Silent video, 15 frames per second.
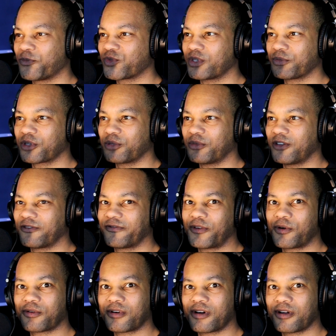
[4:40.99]
Some can be
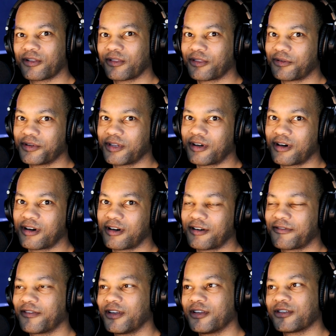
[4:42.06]
four on, three
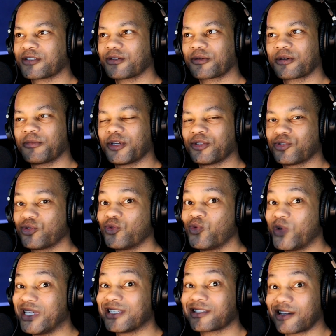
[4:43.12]
off. Some can be two
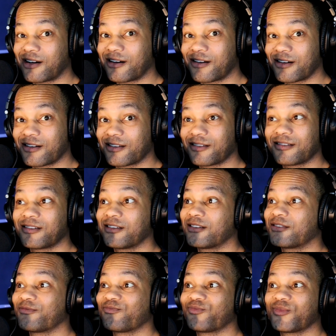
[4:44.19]
weeks on
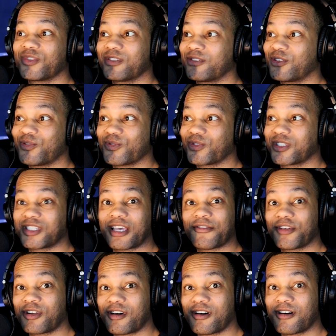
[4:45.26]

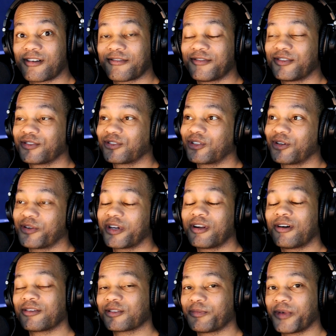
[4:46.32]
seven off. So it
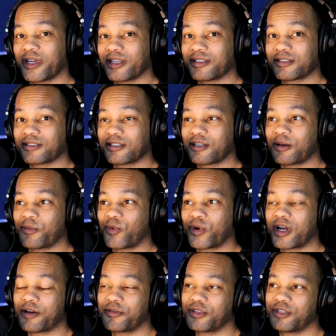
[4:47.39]
all depends. Um,
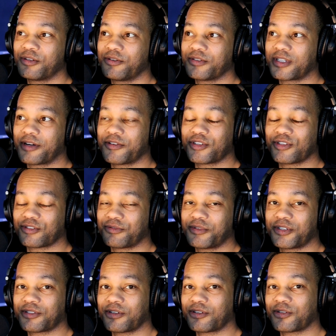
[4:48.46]
what I would do is I would just
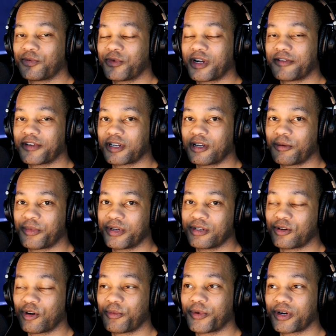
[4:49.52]
research whatever company,
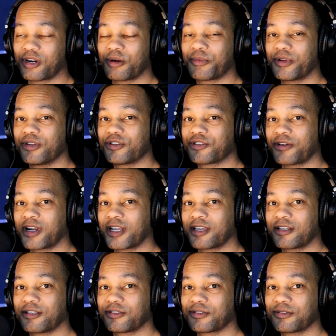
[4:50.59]
corporate company you're trying to
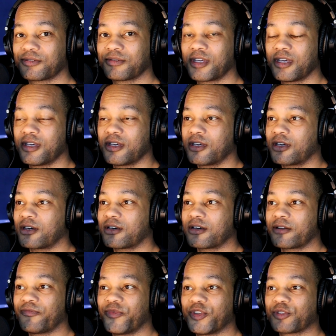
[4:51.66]
get into.
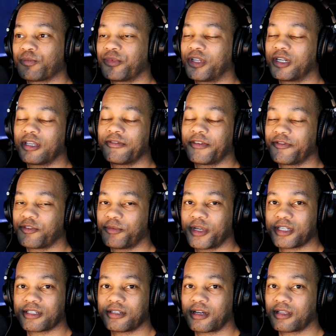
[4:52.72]
Um, there's plenty of
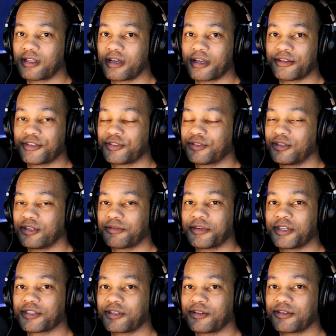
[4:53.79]
information online. Just do your
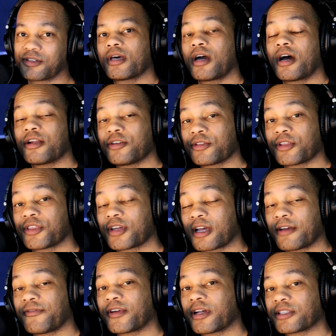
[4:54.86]
research. Another thing
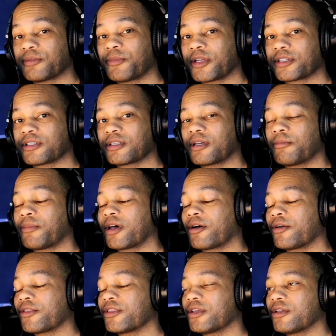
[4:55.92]
I forgot to mention
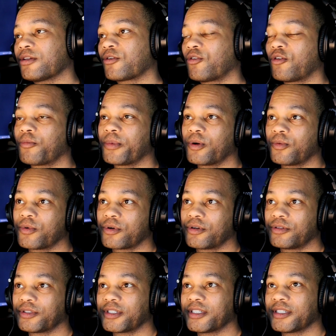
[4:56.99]
about the corporate
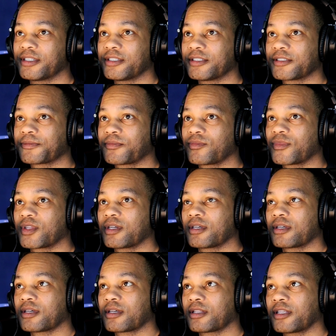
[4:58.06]
world is,
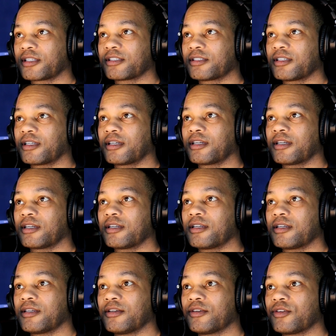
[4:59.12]
let's
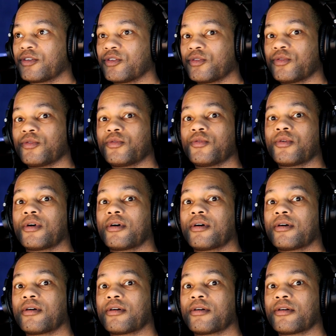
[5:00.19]
say you
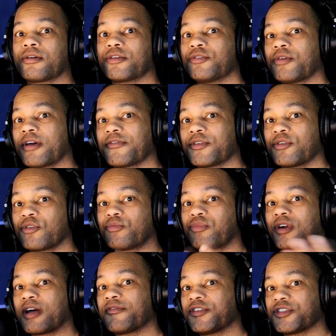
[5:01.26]
are you have your
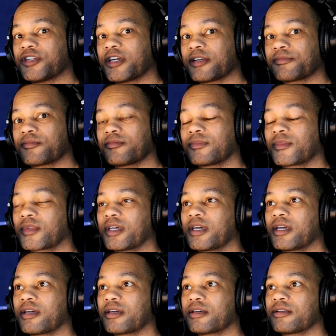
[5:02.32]
private jet
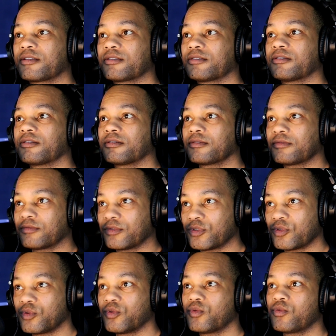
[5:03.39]
and
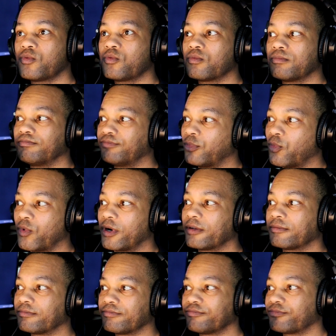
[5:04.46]
you want
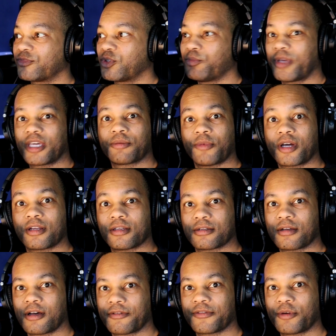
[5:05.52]
to make money
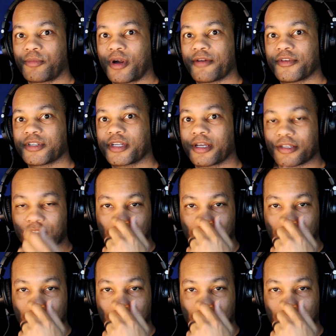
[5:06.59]
off your private jet.